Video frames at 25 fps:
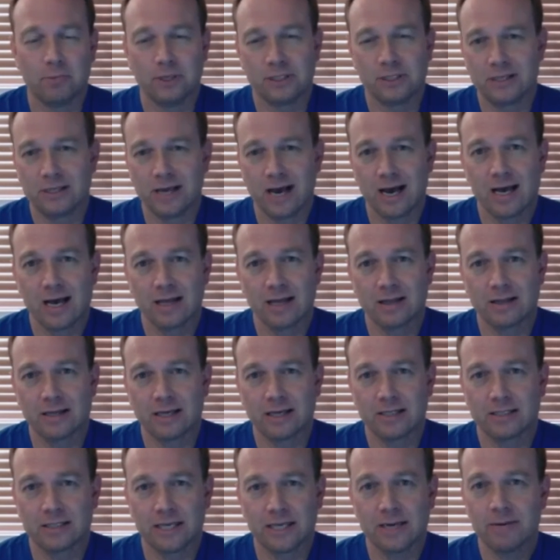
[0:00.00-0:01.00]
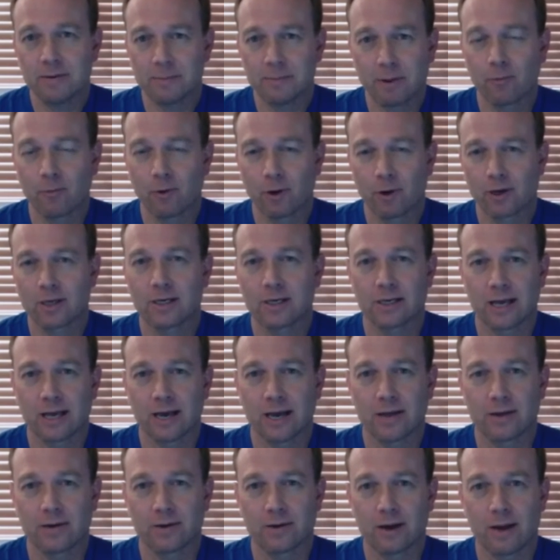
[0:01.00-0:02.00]
But that they seem to be working
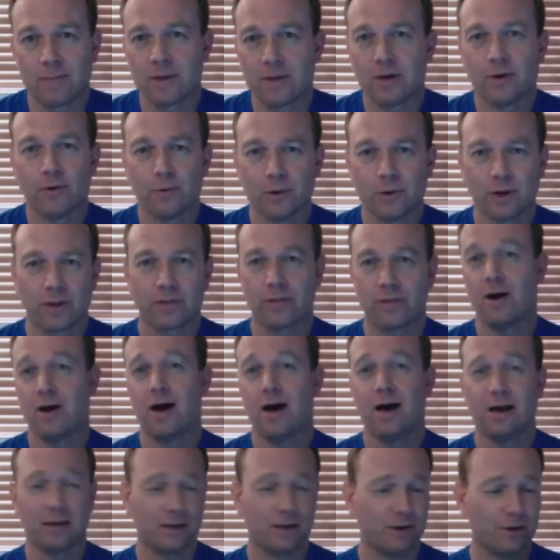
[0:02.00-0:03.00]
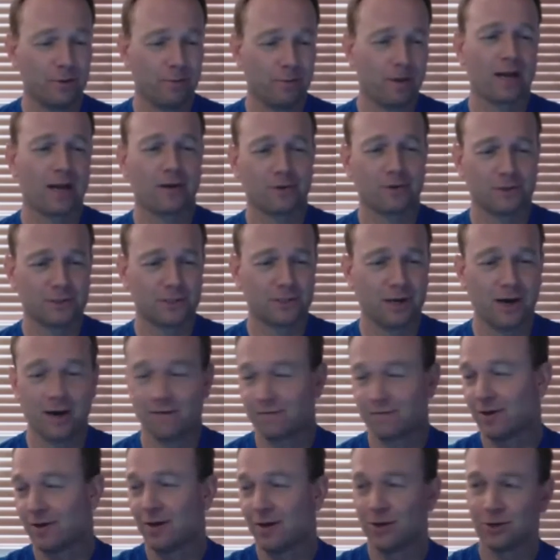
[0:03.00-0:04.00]
together. I mean, who would have thought, you know,
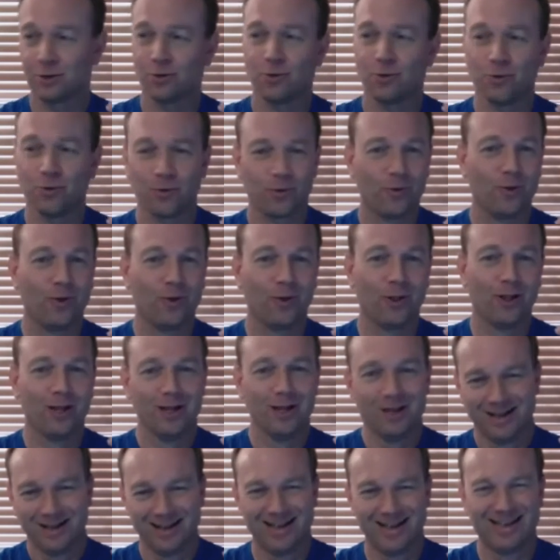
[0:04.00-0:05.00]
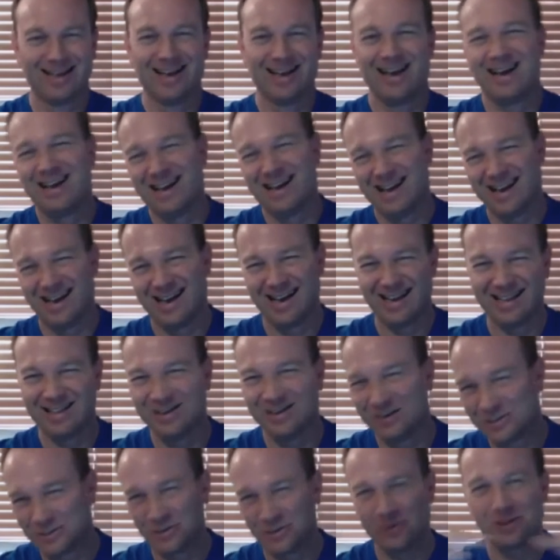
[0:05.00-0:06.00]
Microsoft. Yeah.
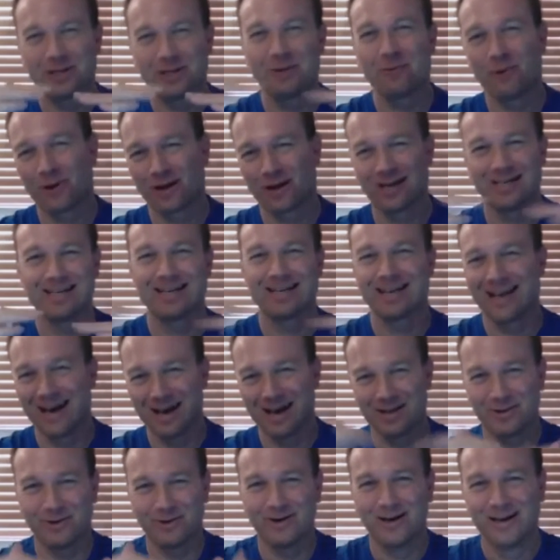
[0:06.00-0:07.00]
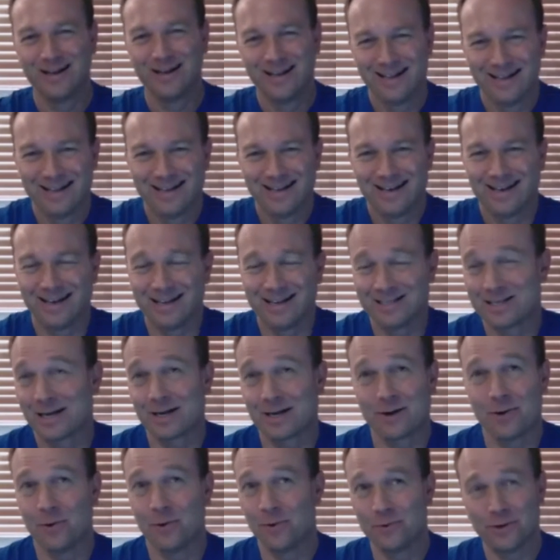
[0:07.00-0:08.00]
They're totally crazy, right? Together. It's
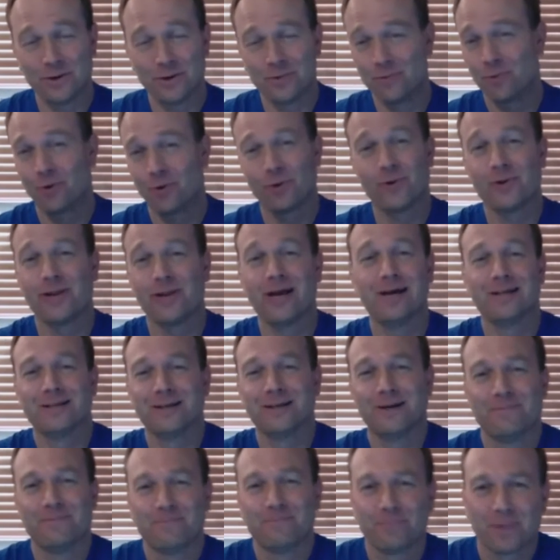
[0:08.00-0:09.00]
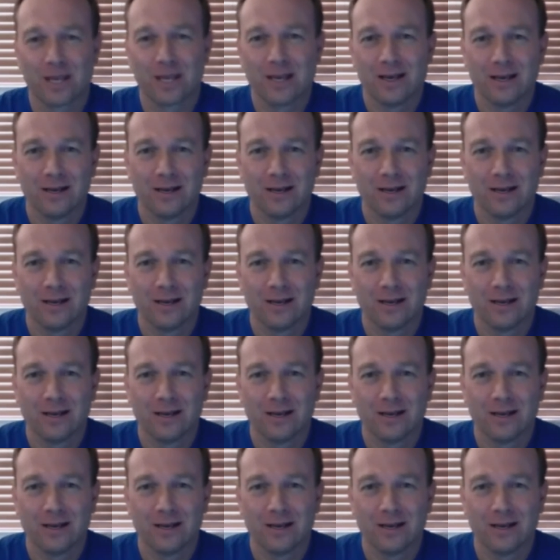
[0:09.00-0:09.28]
like a whole new world out there.